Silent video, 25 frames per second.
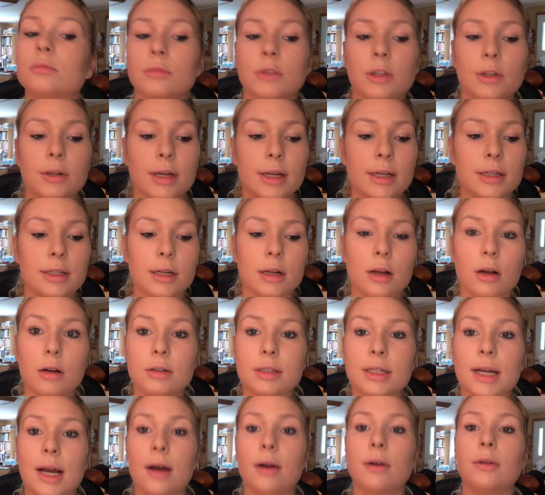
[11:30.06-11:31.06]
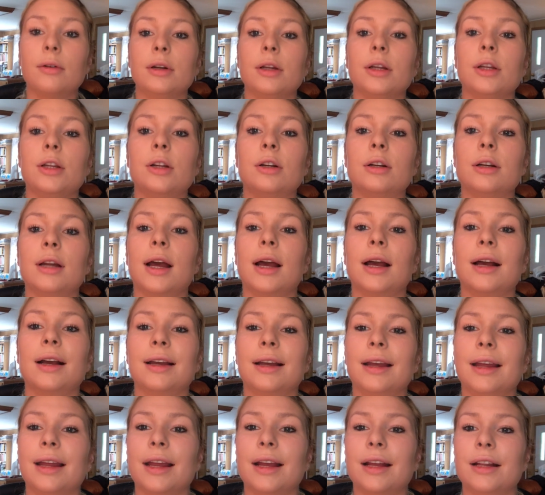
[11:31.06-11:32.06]
You need to go down your
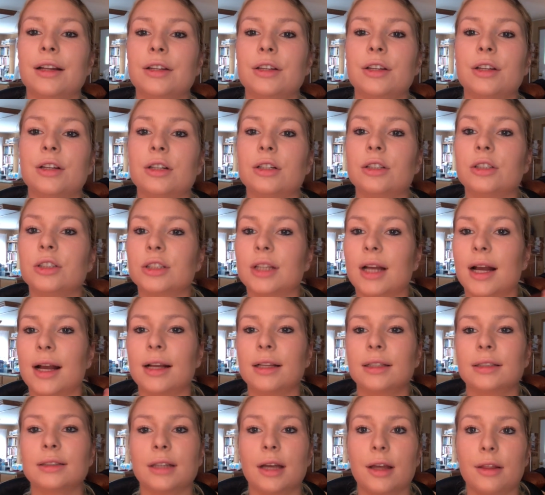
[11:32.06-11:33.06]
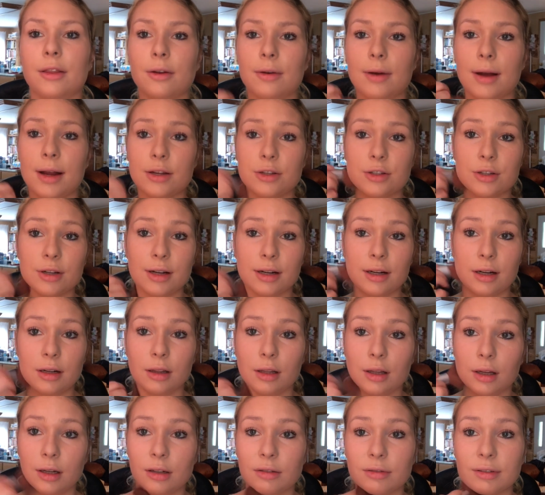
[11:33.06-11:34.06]
neck and your chest, otherwise you're gonna
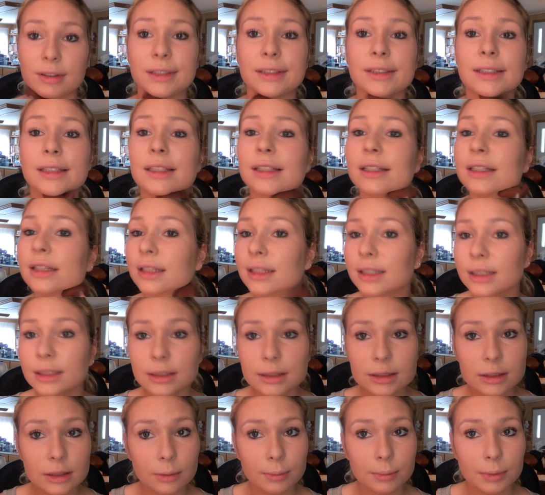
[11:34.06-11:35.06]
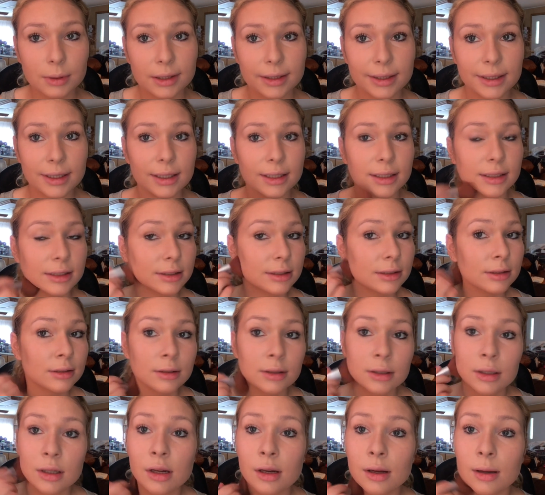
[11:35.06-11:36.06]
look ridiculous, so please
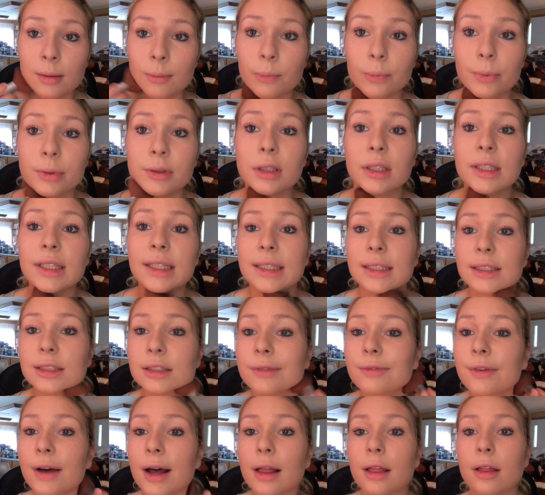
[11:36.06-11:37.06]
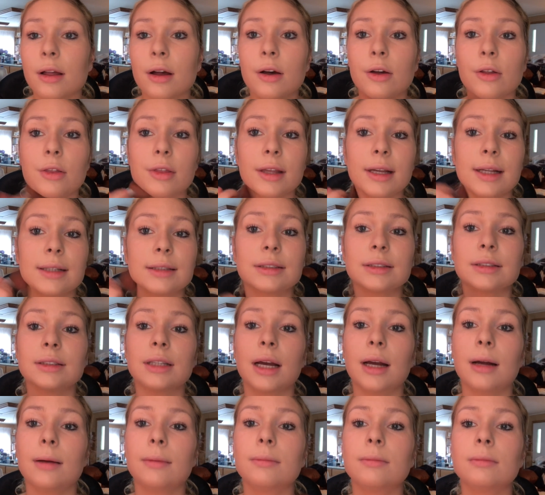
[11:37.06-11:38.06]
follow that
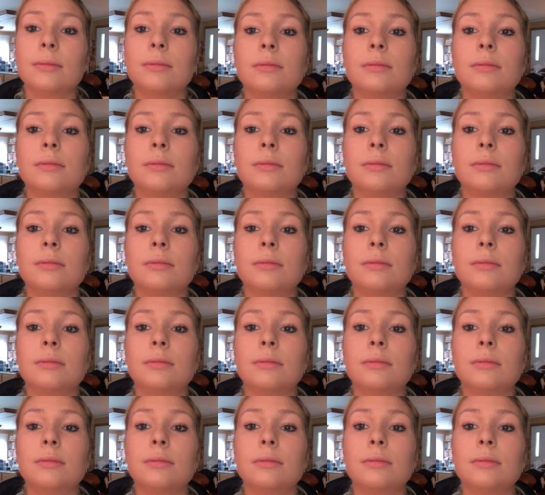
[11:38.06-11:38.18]
step.